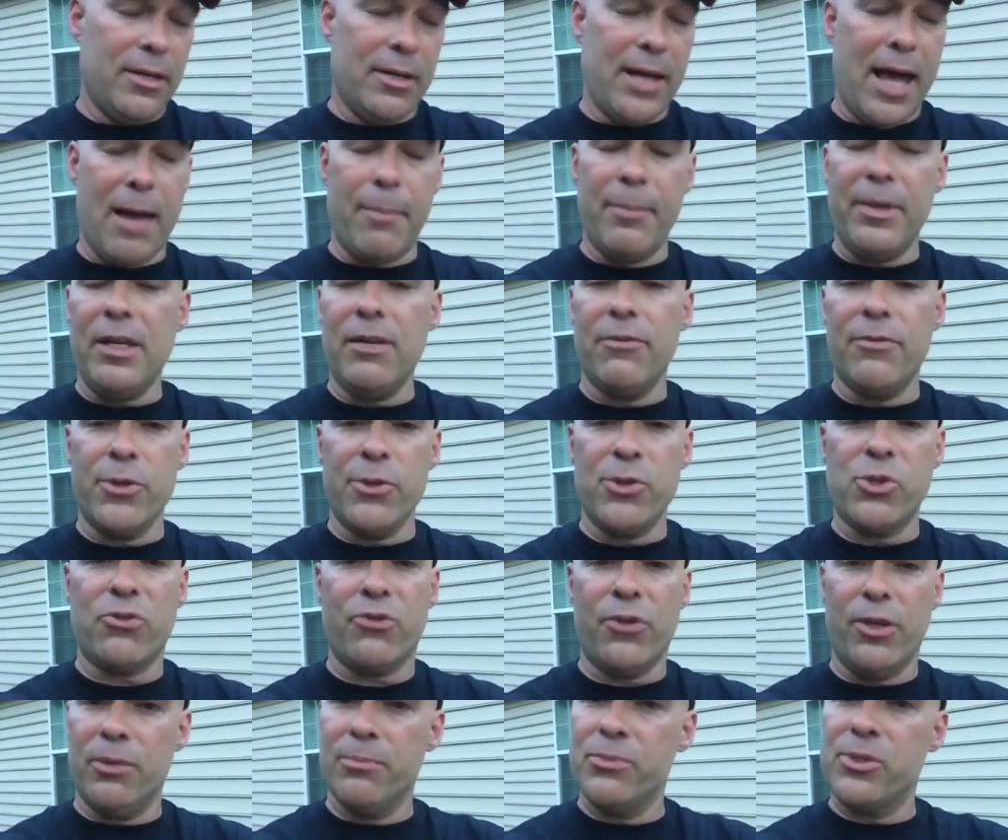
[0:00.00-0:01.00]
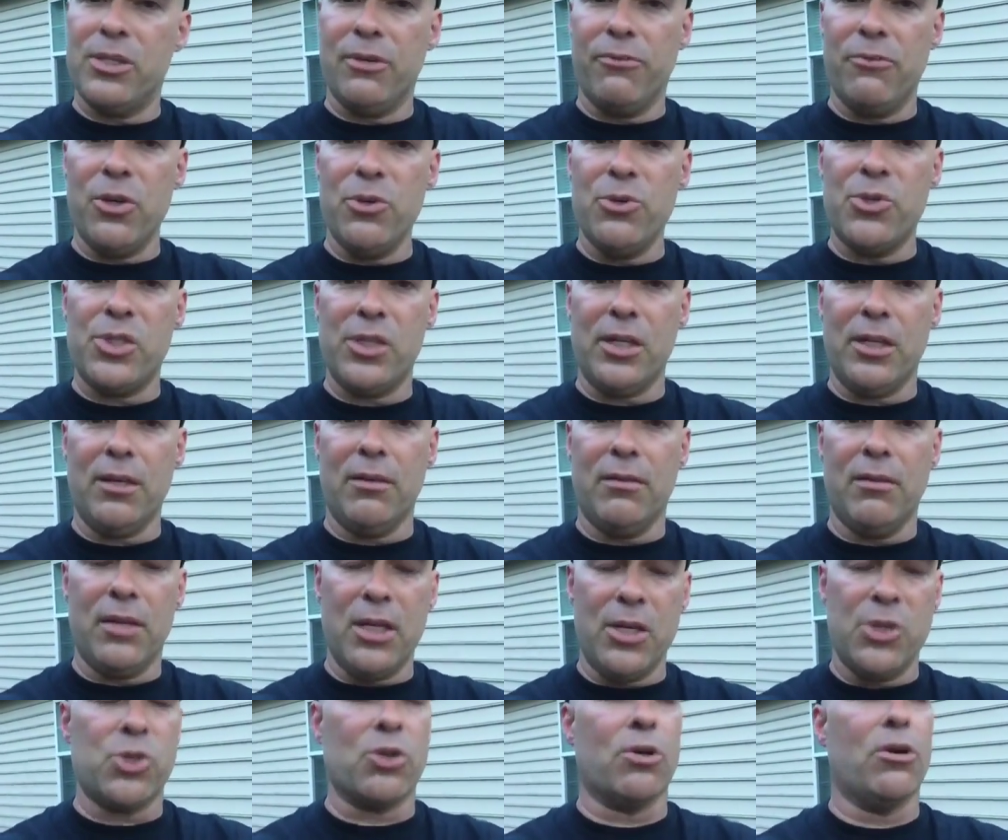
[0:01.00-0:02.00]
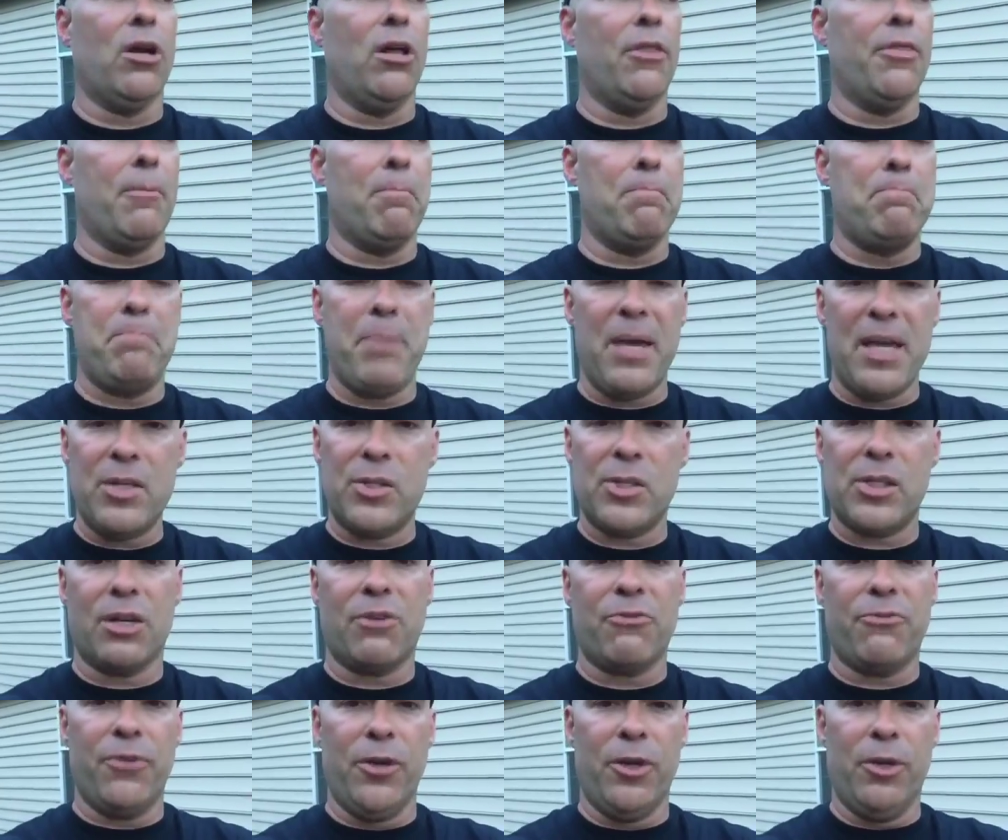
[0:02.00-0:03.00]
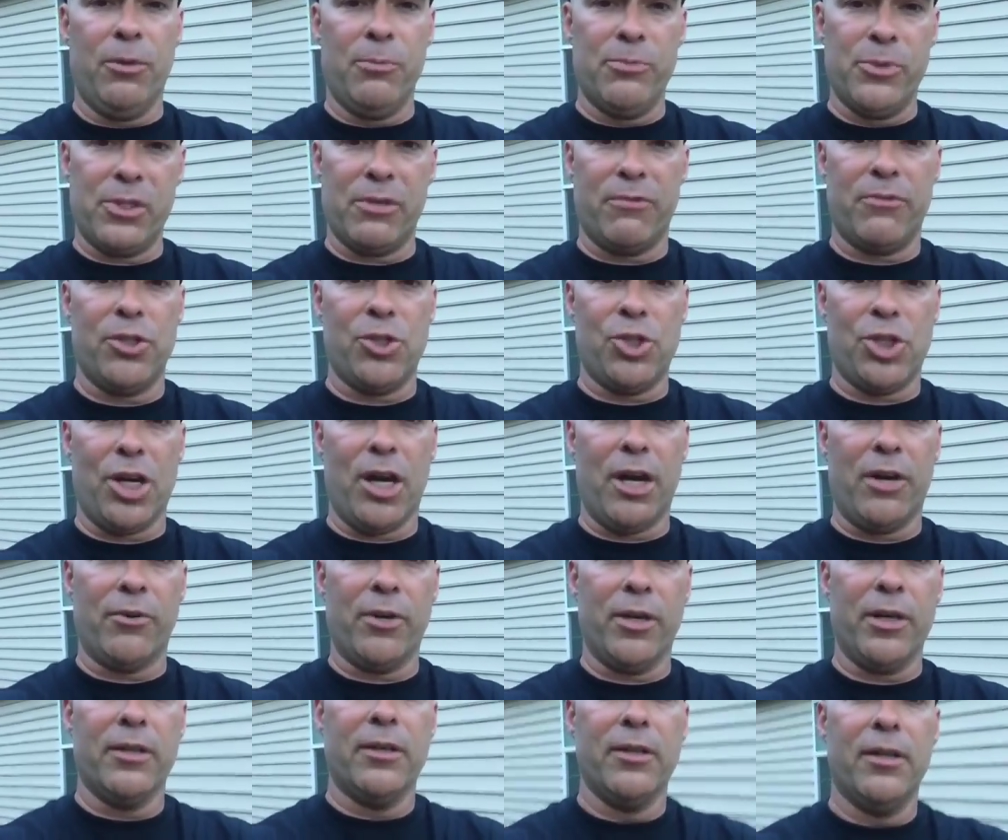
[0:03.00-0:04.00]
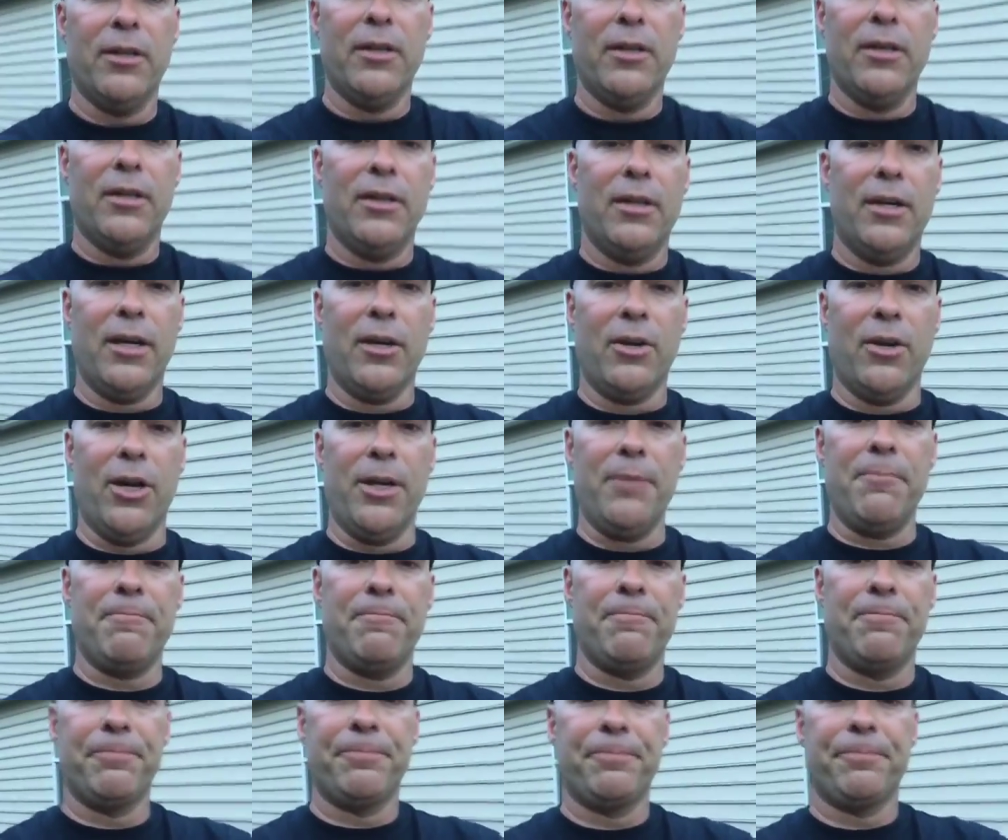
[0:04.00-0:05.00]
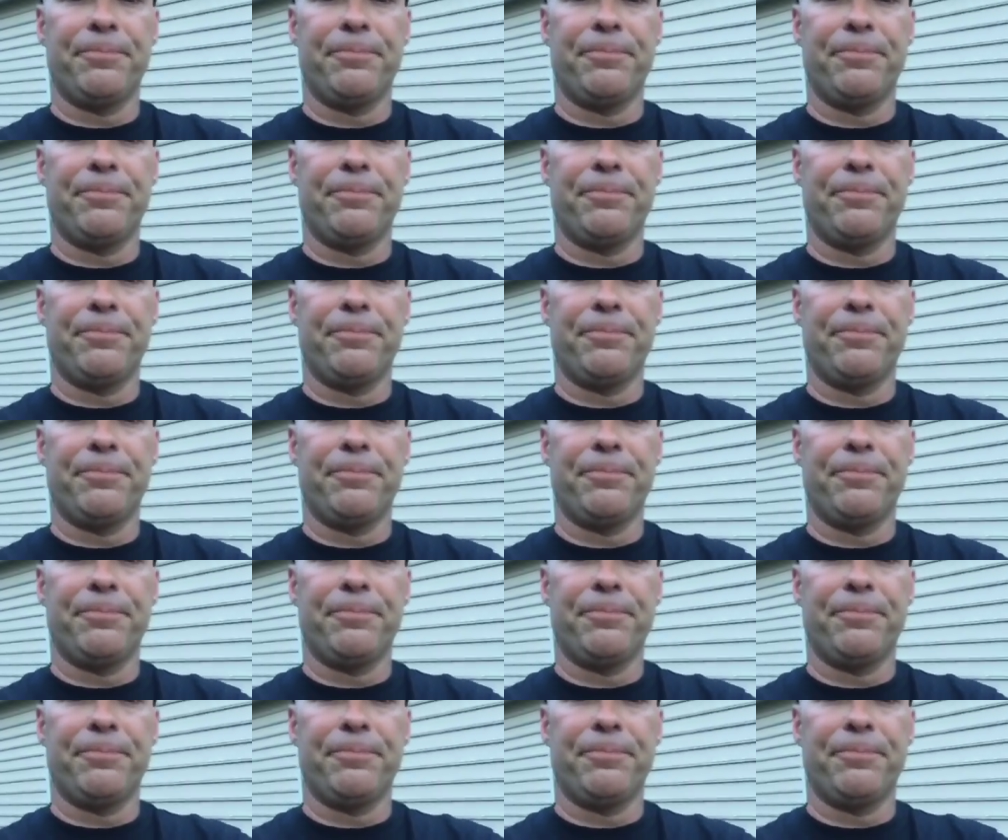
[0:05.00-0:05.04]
And how many of those films have you seen? These are all the basic films of the genre. Hang on.